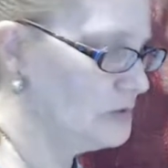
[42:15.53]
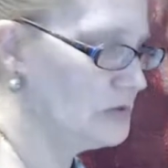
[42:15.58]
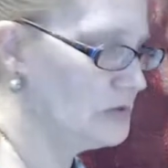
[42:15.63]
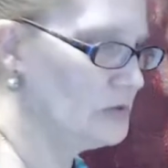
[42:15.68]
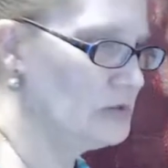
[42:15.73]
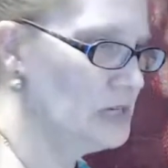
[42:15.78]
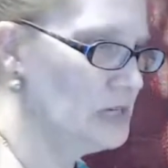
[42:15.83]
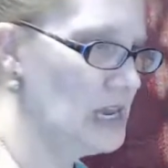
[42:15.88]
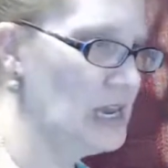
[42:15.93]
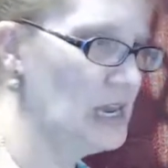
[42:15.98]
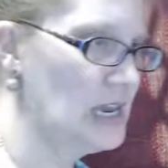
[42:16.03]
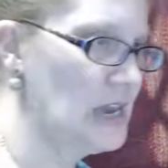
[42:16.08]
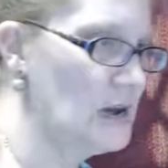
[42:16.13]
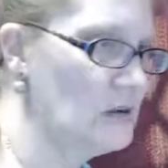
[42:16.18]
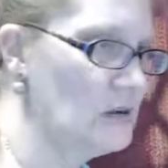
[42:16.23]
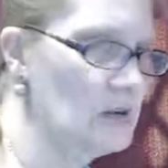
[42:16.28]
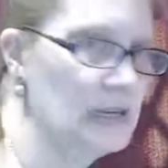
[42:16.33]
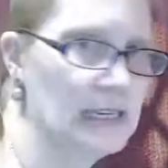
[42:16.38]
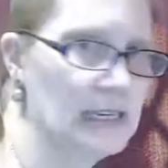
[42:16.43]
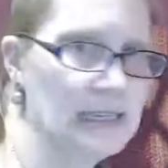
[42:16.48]
So take
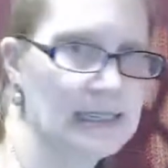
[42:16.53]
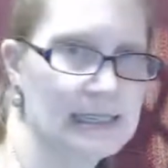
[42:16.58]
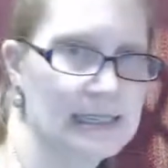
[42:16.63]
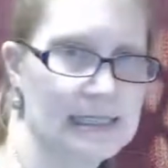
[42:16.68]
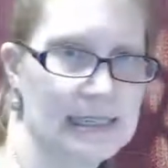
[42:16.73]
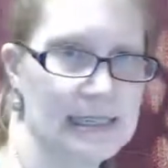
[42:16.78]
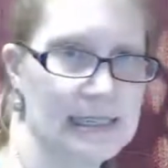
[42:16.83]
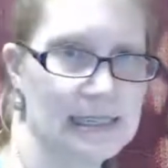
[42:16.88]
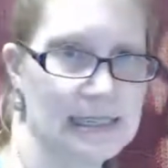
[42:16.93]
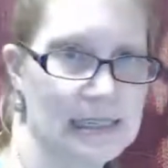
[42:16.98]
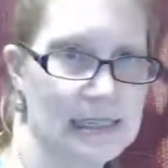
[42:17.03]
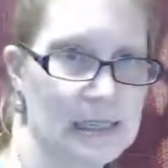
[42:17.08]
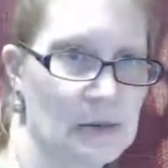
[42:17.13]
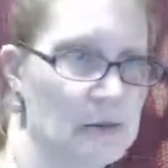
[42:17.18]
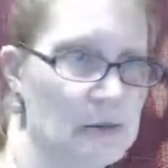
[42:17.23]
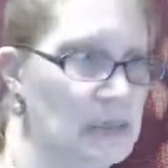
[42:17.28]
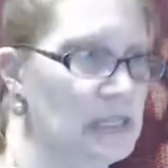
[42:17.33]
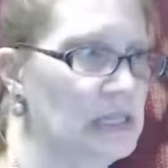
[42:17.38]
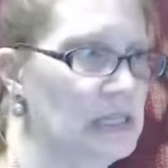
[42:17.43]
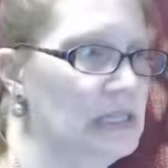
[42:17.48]
out its
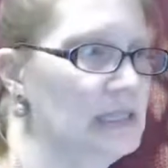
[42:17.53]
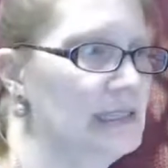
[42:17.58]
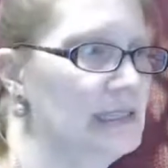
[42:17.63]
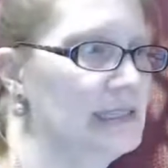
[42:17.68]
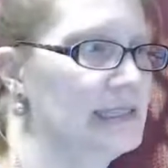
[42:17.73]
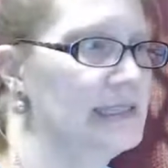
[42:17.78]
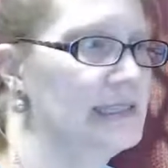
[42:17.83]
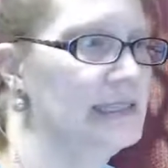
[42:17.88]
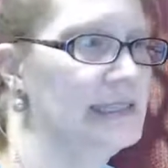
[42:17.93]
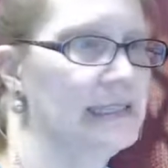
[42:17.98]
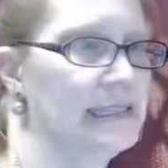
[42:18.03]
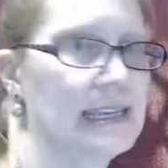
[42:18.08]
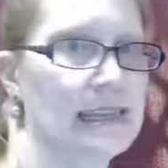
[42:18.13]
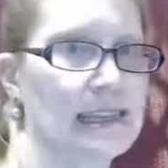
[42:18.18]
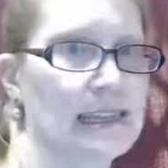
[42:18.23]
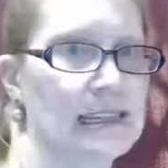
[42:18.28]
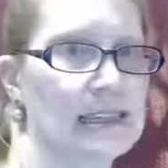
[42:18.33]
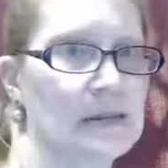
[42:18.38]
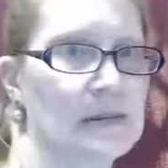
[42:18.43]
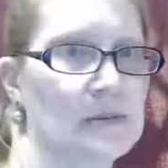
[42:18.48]
loopiness because it's
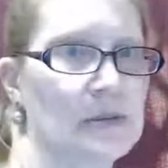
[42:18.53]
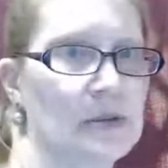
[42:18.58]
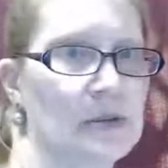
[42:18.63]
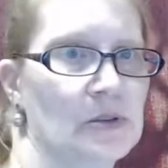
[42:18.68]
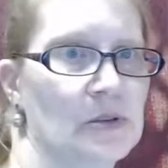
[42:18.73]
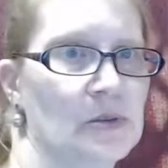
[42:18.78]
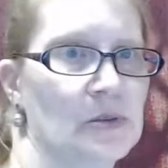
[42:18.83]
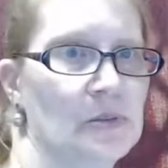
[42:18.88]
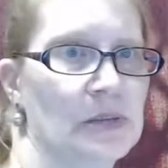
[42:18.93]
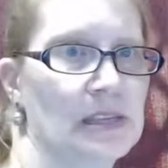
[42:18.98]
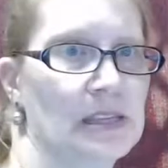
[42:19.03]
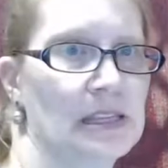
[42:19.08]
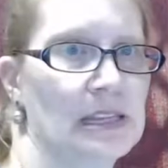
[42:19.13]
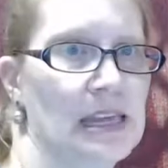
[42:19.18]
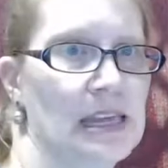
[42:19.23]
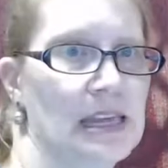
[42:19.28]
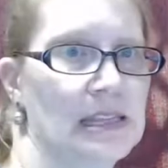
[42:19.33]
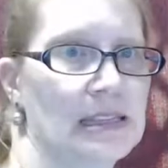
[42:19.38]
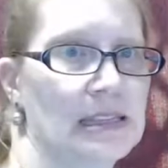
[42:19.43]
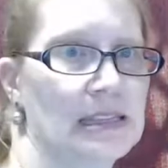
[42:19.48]
got the double loop at
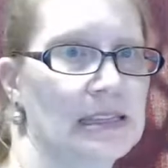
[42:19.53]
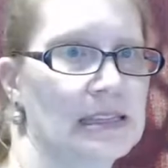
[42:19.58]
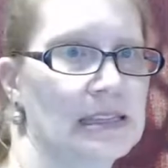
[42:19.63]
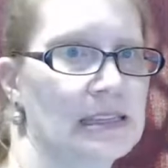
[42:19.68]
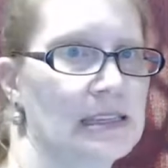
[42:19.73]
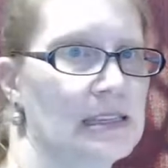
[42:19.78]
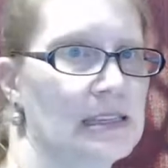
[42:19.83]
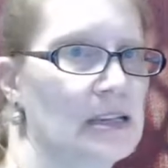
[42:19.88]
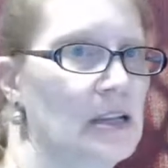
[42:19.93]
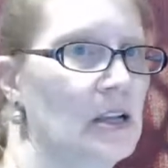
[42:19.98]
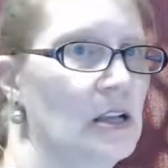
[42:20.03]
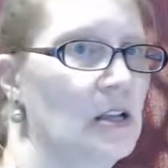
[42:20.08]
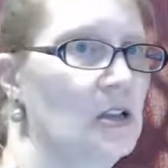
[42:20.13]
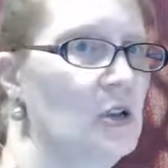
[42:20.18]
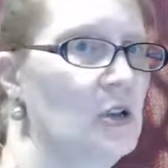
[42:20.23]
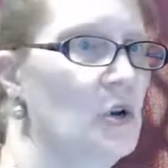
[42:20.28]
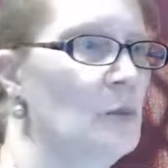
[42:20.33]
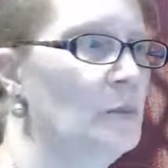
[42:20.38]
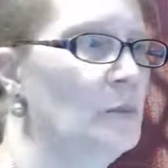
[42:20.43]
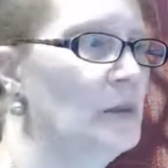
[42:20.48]
the ends.
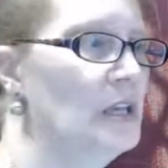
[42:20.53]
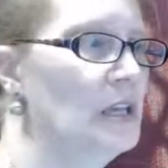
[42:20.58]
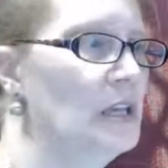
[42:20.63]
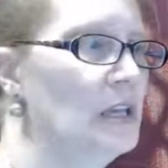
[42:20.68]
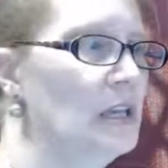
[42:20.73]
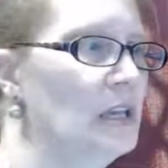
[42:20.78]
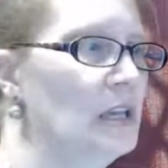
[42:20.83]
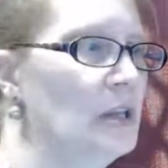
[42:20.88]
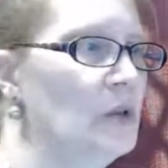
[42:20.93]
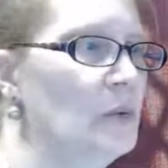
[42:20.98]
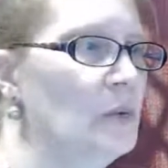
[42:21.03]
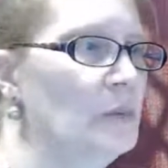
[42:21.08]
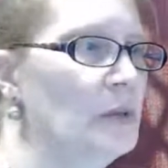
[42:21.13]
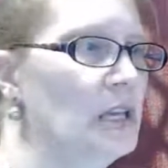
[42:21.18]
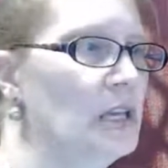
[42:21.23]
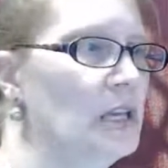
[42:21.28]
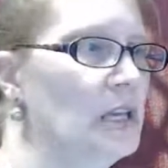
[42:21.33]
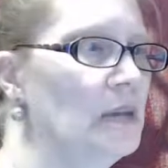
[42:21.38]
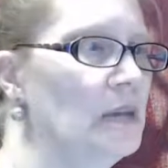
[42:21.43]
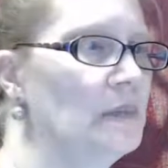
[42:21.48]
Loopy,
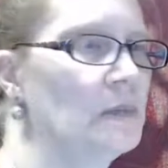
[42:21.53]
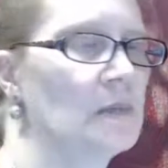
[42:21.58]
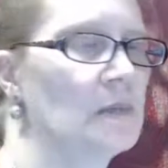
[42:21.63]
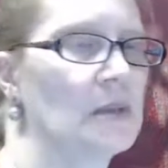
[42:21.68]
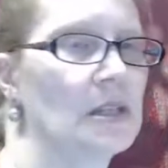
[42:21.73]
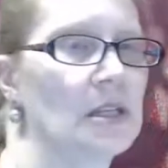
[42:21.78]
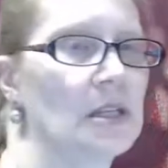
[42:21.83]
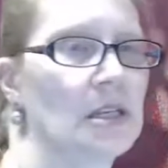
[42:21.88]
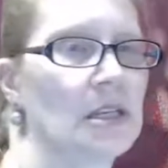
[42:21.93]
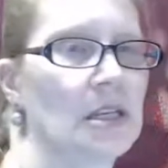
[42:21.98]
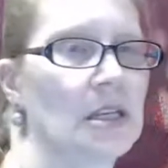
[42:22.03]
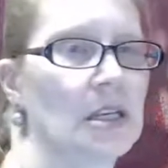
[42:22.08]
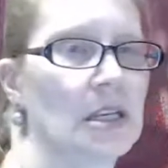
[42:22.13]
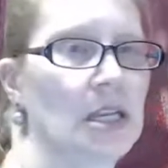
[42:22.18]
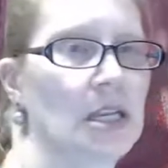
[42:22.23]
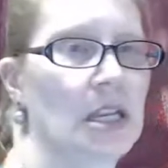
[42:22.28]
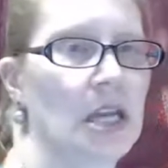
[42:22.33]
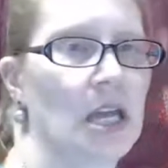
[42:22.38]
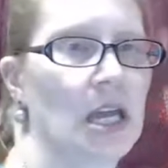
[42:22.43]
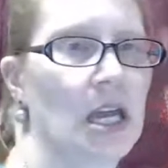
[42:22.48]
loopy.
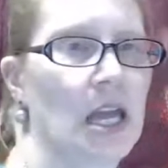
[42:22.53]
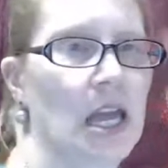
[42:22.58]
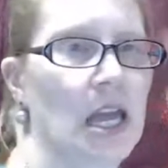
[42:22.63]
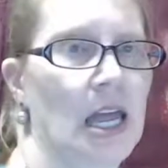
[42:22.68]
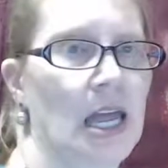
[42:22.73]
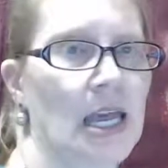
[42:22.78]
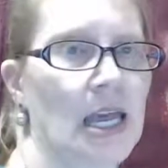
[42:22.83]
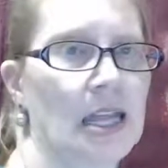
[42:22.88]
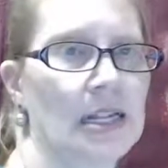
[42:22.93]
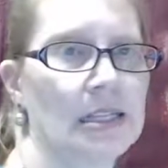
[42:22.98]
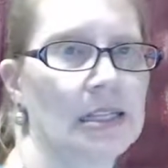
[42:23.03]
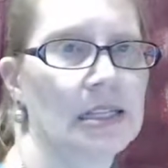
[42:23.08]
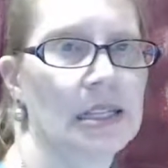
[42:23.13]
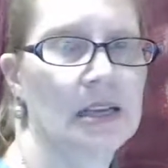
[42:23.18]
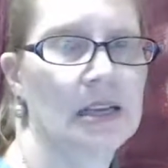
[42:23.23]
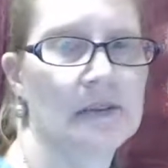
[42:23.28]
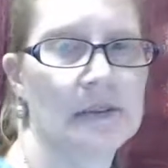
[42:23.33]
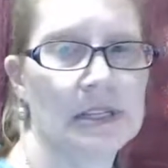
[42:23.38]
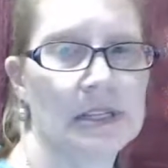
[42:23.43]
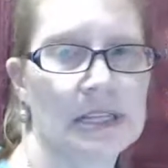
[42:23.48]
And
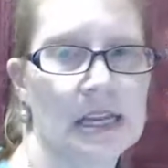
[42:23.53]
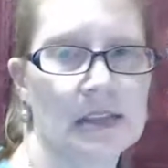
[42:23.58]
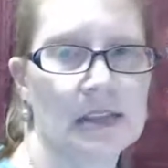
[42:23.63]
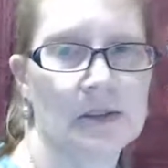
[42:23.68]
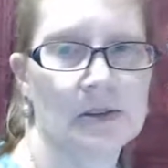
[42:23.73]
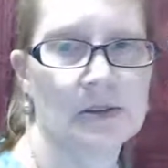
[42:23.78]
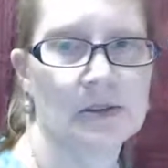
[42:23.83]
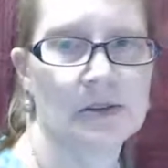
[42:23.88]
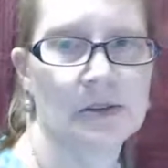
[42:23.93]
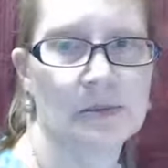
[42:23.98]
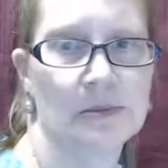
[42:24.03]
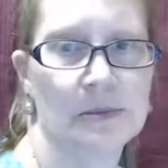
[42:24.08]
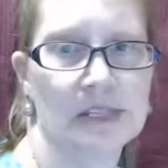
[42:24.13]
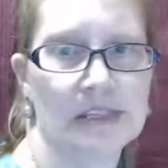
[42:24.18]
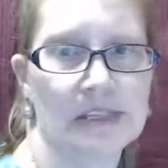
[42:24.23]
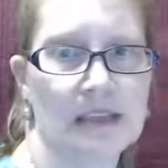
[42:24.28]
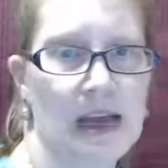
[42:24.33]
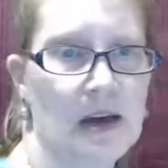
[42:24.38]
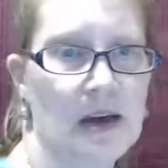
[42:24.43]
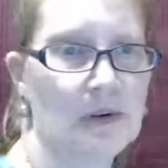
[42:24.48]
if I take those
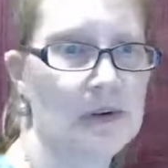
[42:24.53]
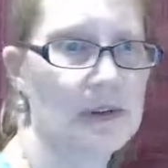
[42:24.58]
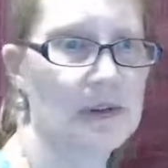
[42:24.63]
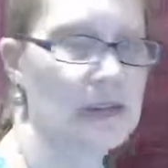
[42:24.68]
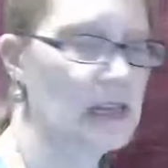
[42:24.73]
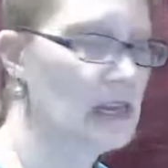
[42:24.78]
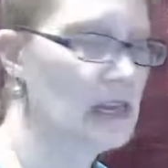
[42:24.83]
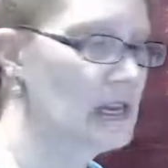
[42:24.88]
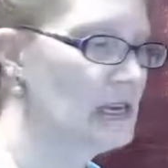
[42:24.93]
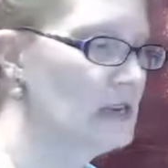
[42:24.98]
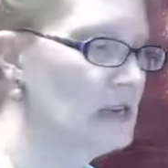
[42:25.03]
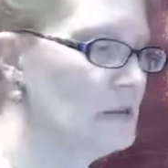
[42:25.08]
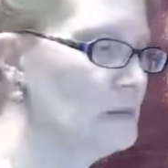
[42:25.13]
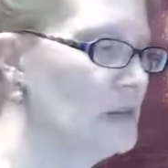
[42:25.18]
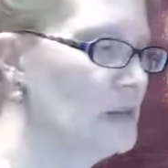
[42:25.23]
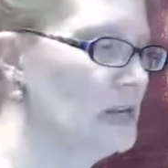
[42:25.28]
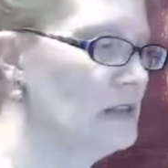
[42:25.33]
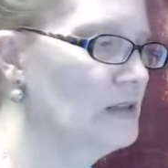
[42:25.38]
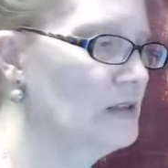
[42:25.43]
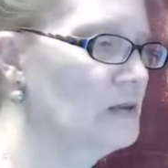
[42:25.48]
loopies out, then I can
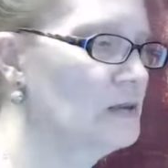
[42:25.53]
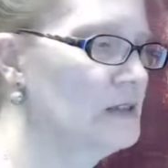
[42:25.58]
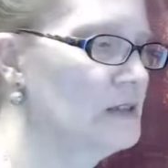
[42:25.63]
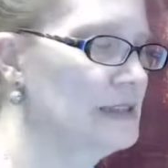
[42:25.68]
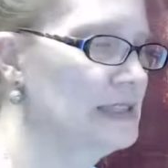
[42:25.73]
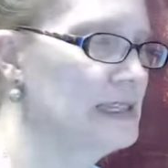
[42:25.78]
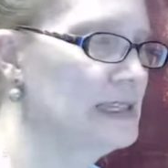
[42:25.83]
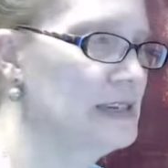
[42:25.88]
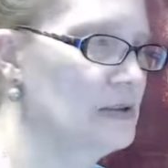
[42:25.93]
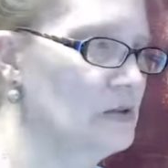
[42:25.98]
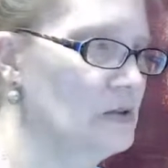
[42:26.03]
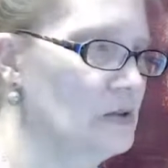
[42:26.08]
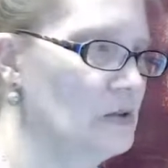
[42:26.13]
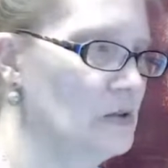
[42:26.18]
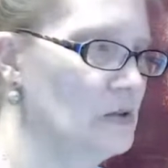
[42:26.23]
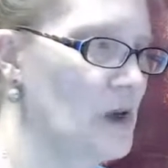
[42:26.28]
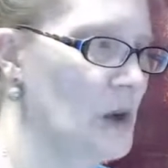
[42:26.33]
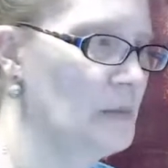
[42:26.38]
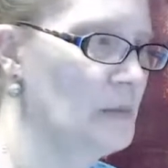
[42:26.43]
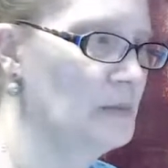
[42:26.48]
make those single
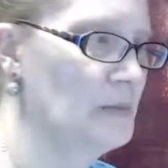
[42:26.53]
drop